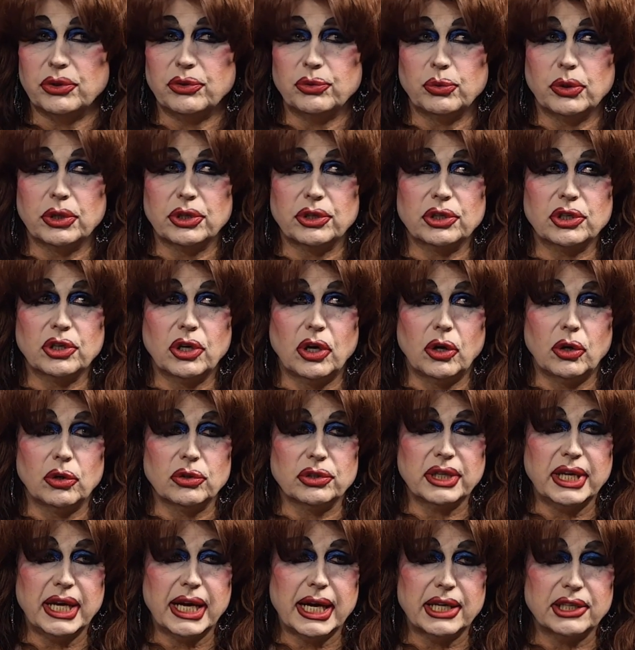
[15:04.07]
what are called
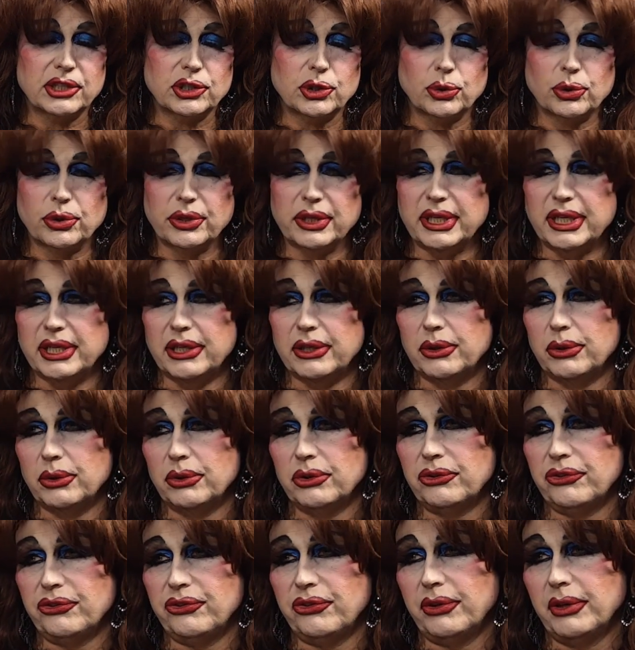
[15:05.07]
category
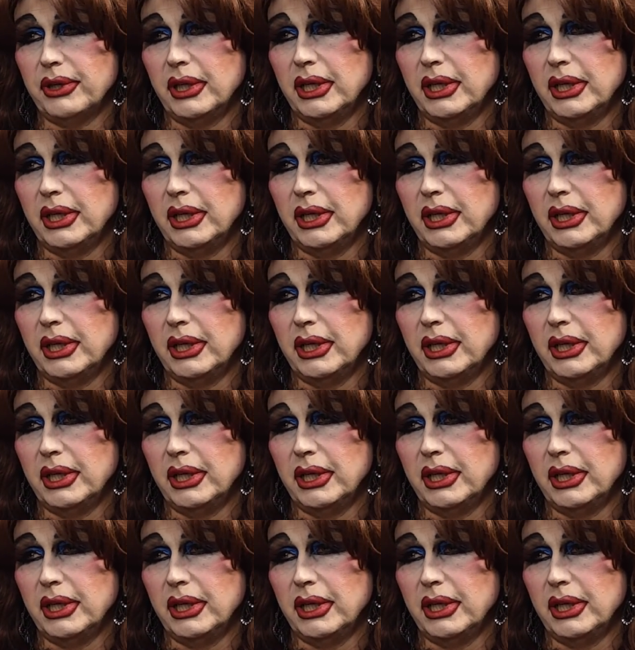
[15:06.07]
errors.